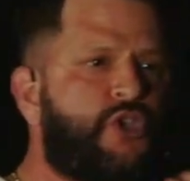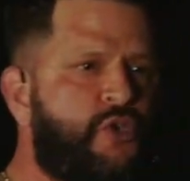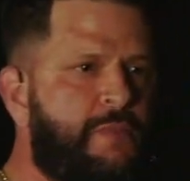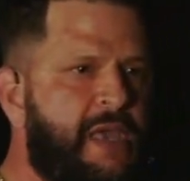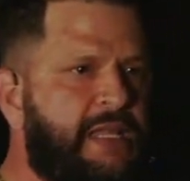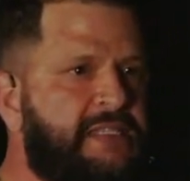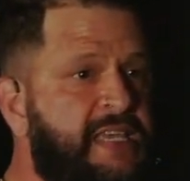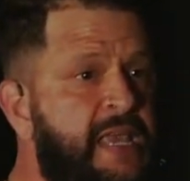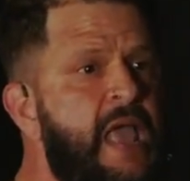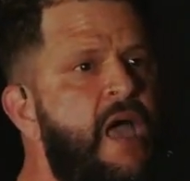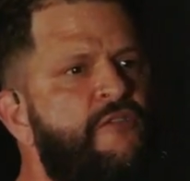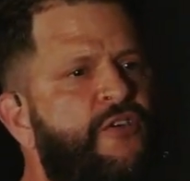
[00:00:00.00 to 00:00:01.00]
humility.
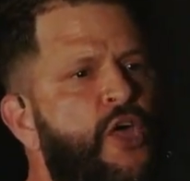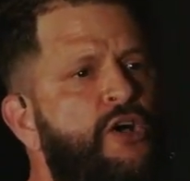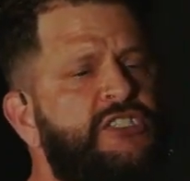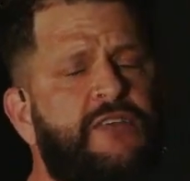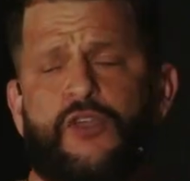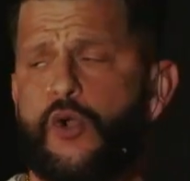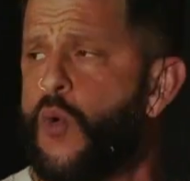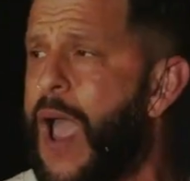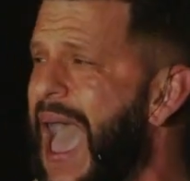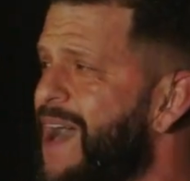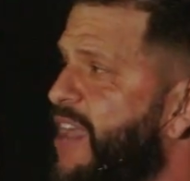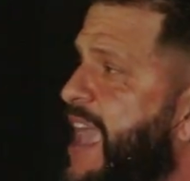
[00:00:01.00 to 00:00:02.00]
For those of you who
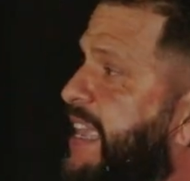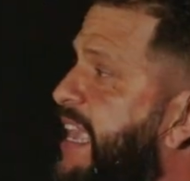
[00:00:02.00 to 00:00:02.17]
have a